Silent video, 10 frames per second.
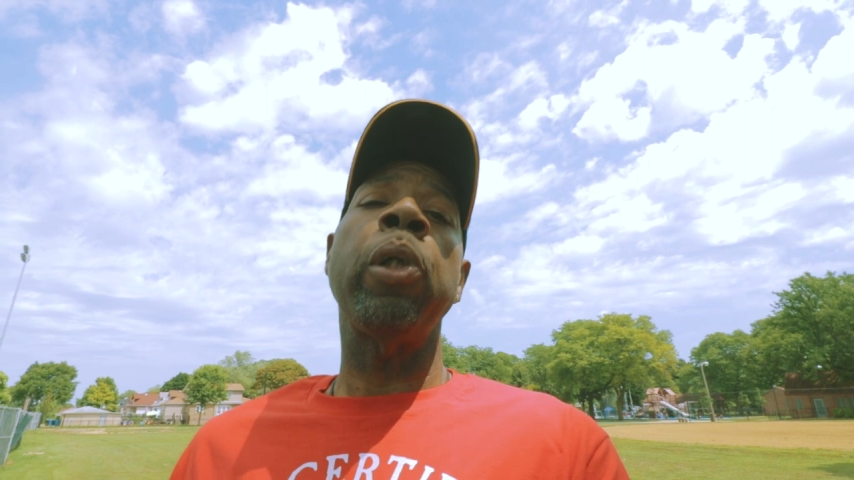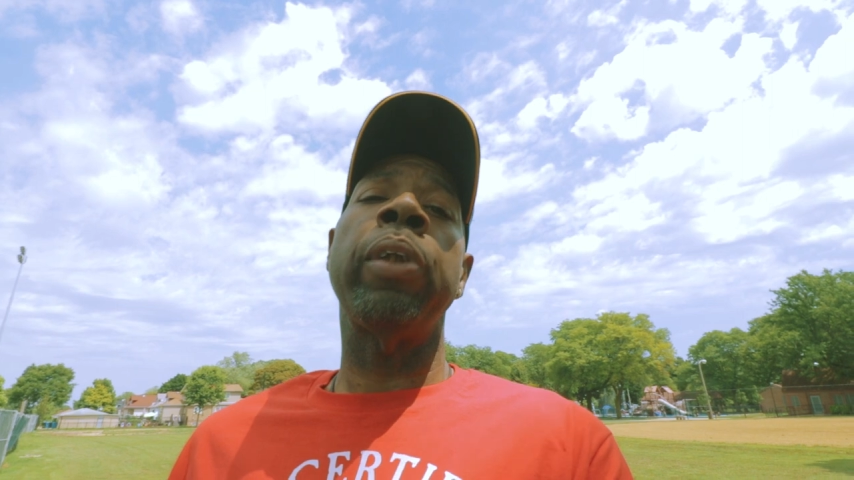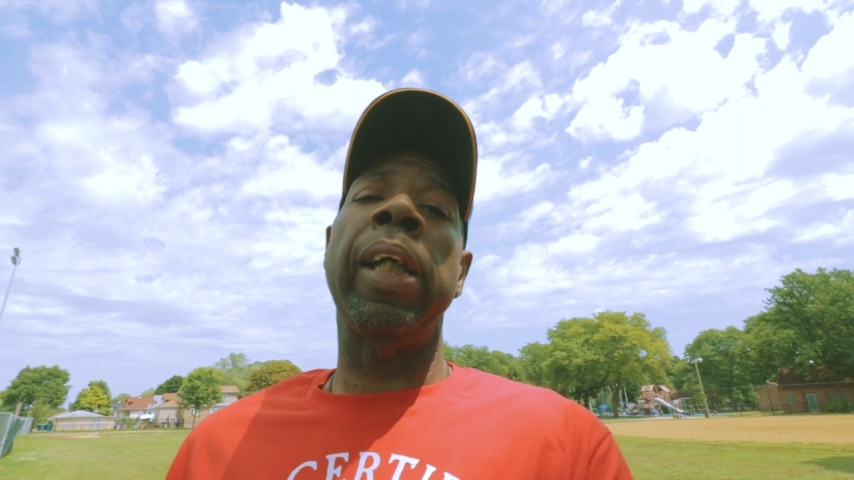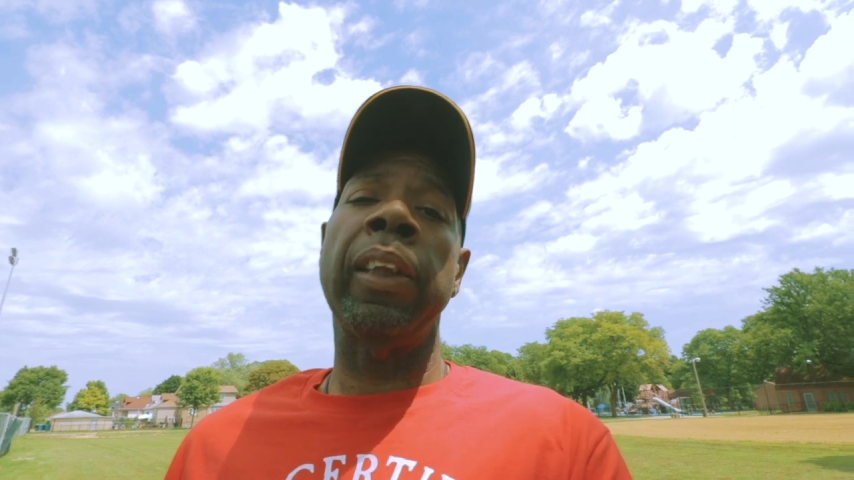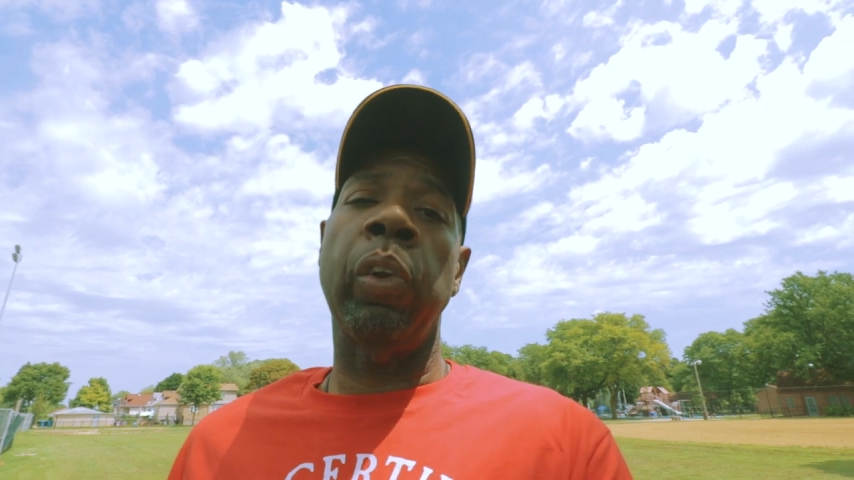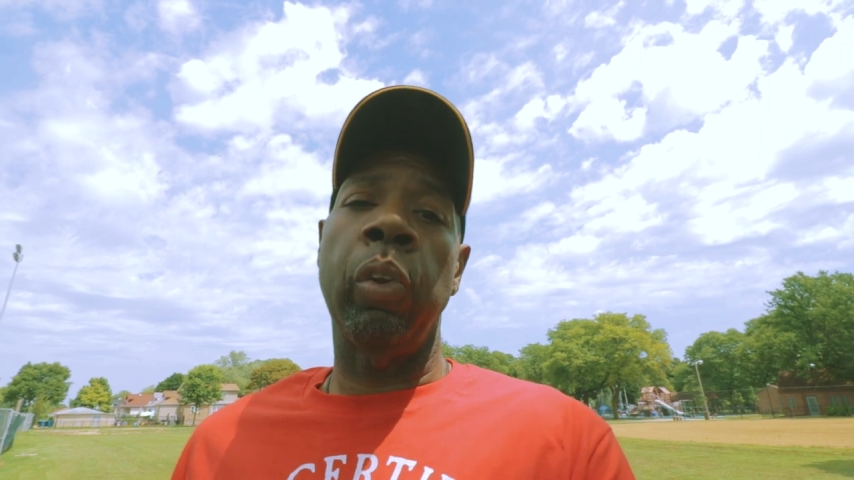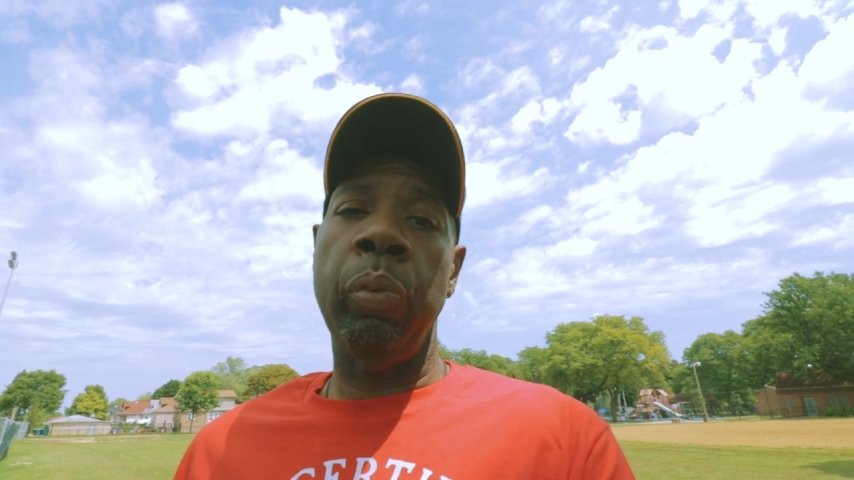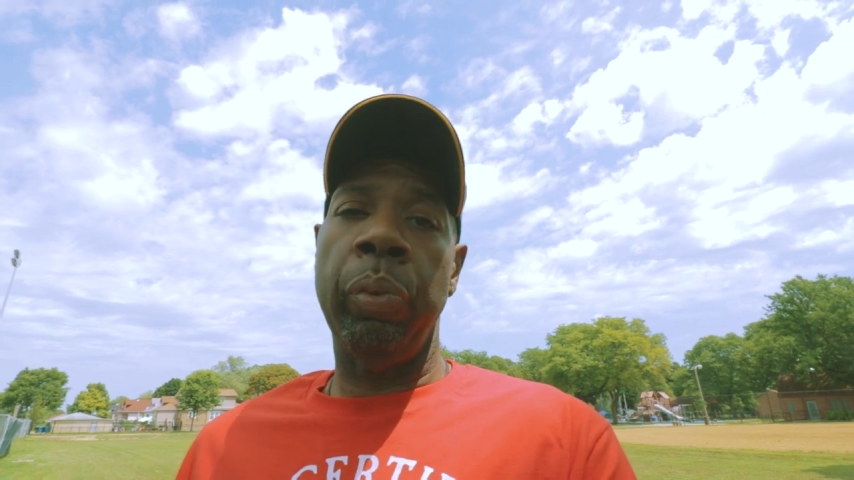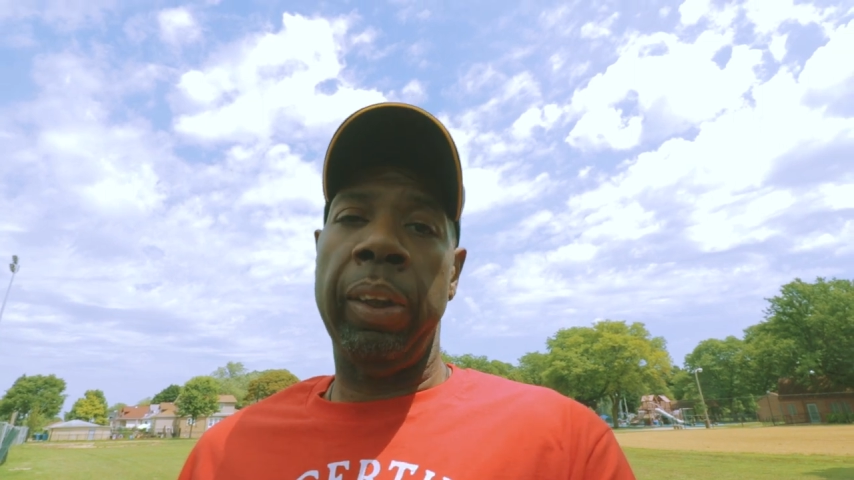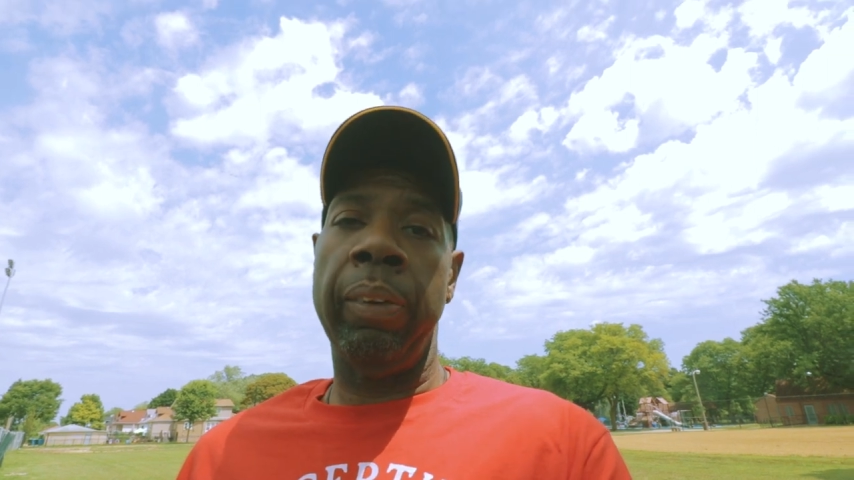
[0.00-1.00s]
your day is
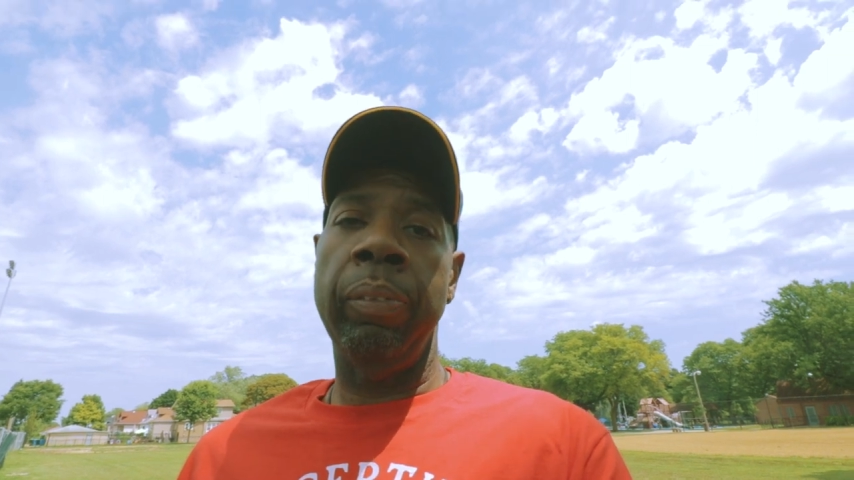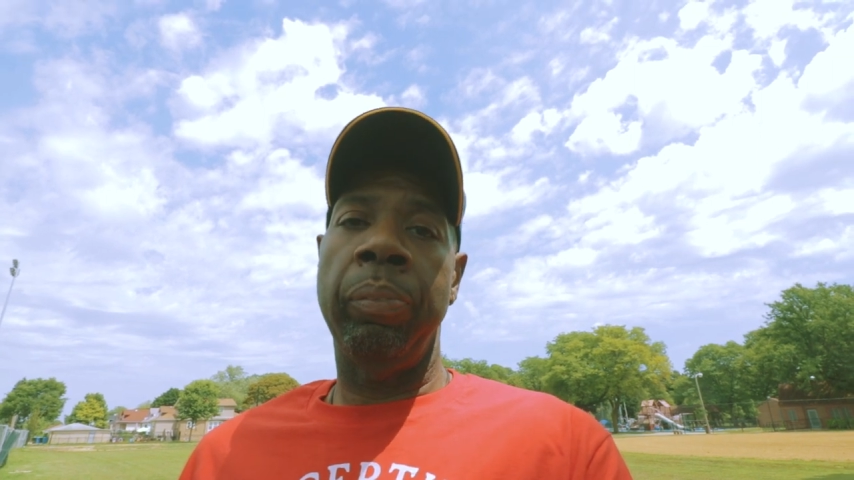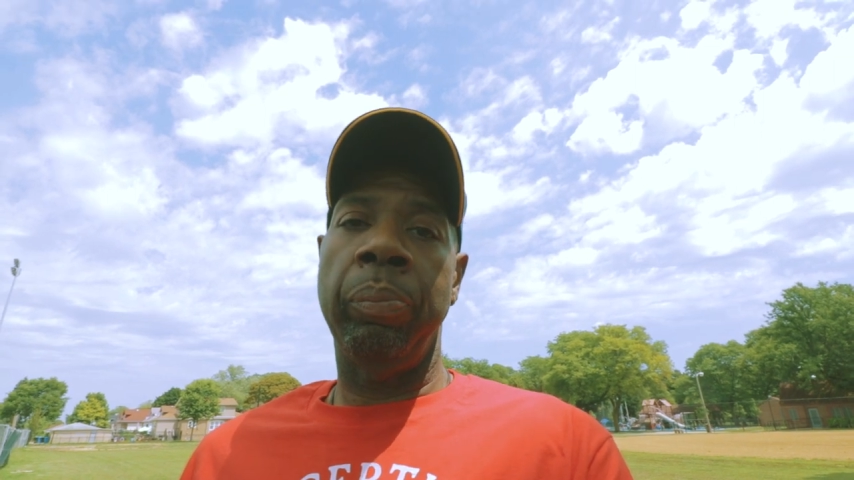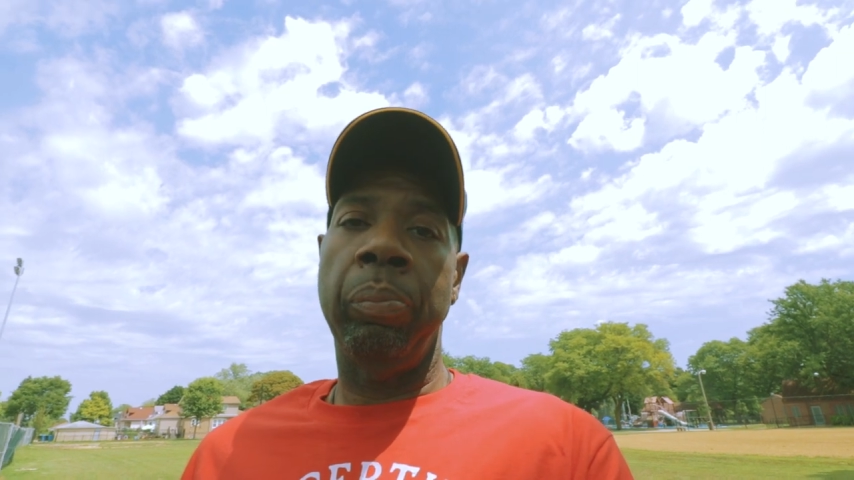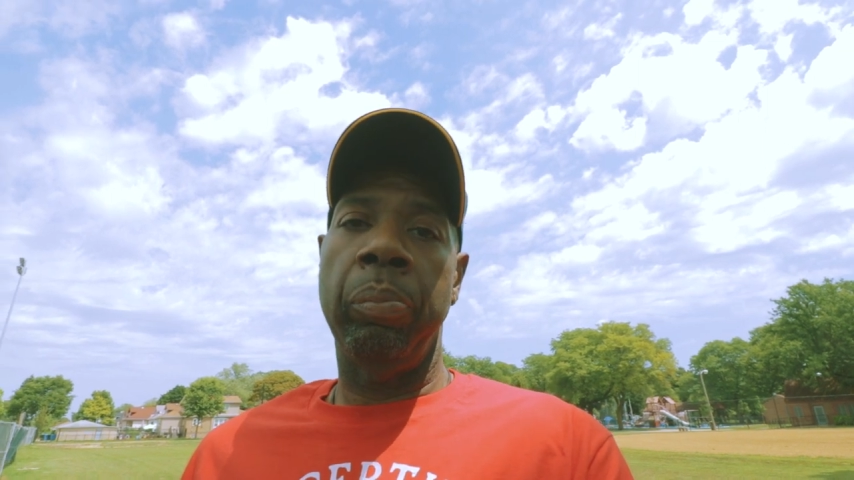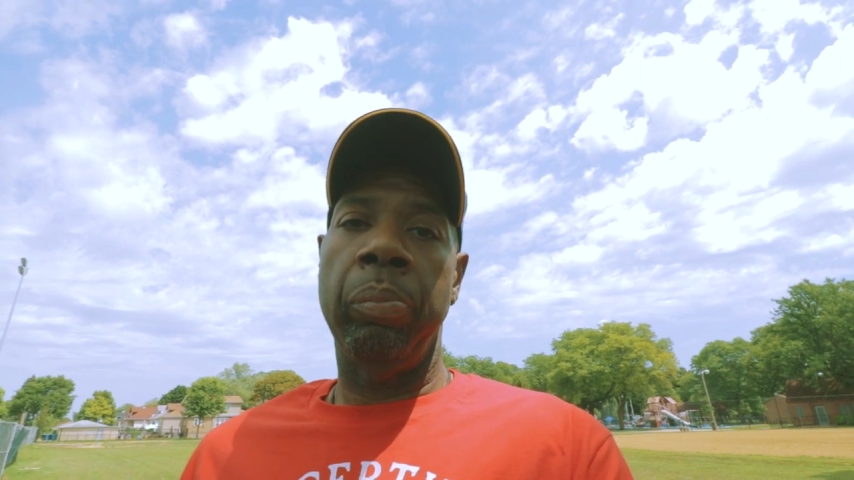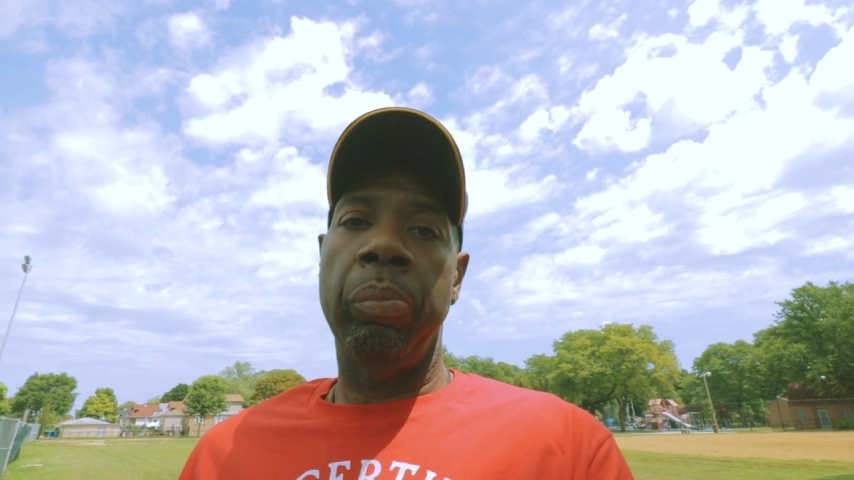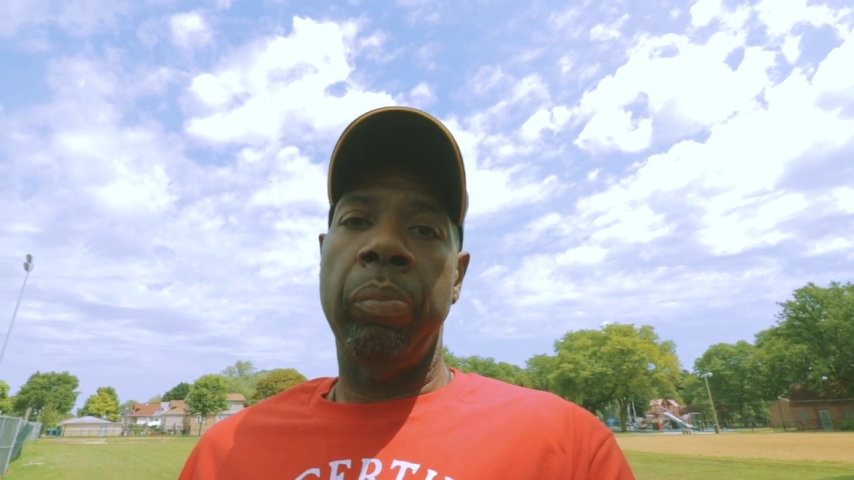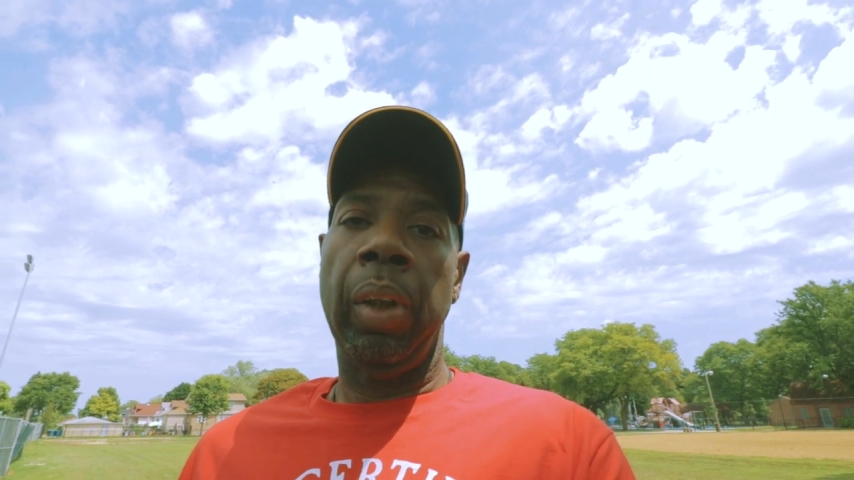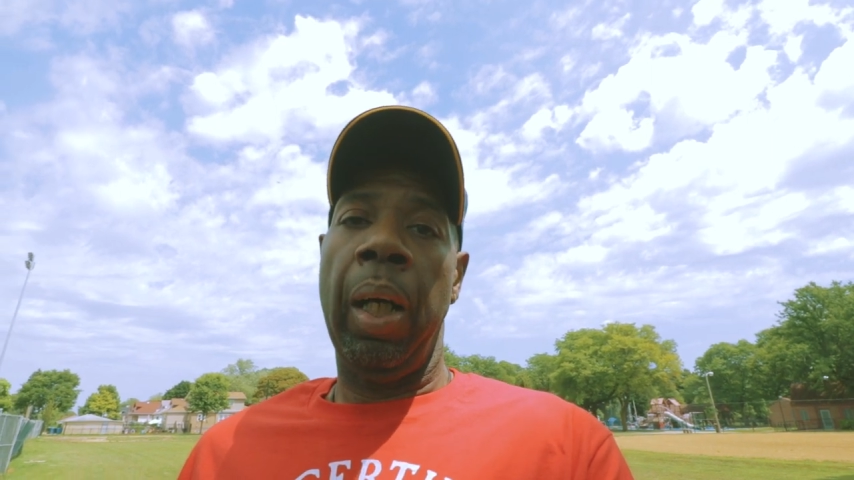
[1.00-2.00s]
going well.
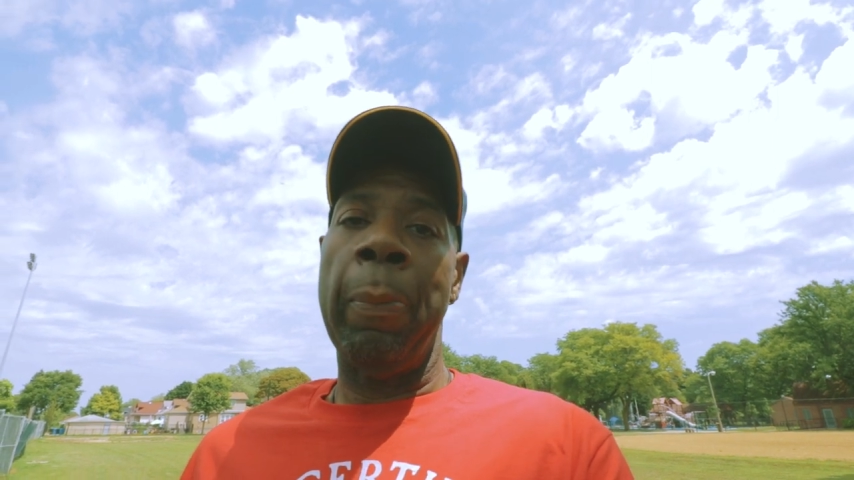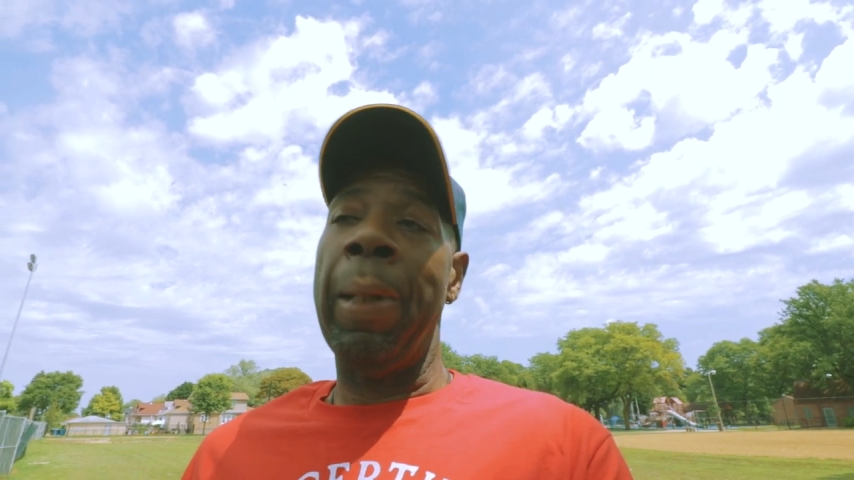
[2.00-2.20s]
Uh,